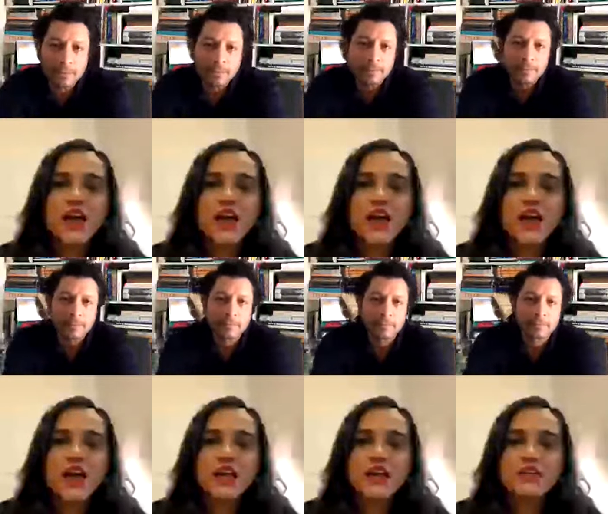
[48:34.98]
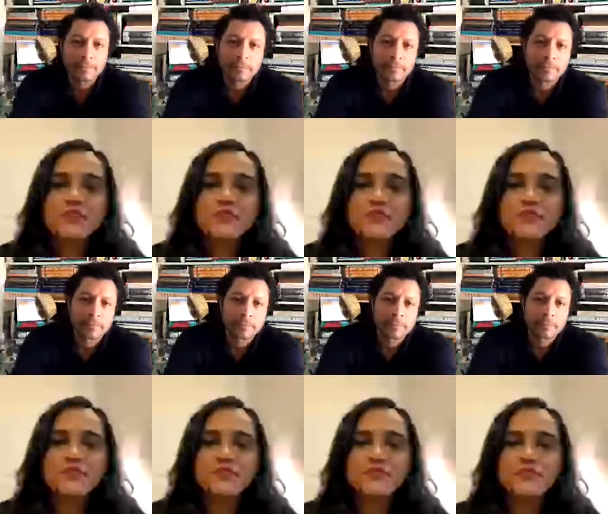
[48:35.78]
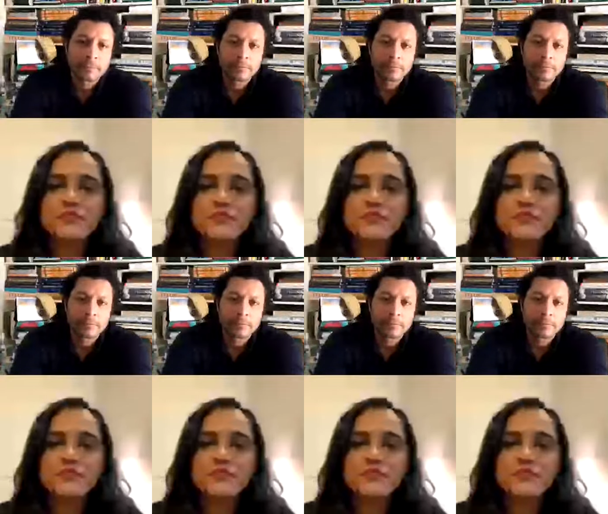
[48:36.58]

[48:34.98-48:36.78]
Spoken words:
[no speech]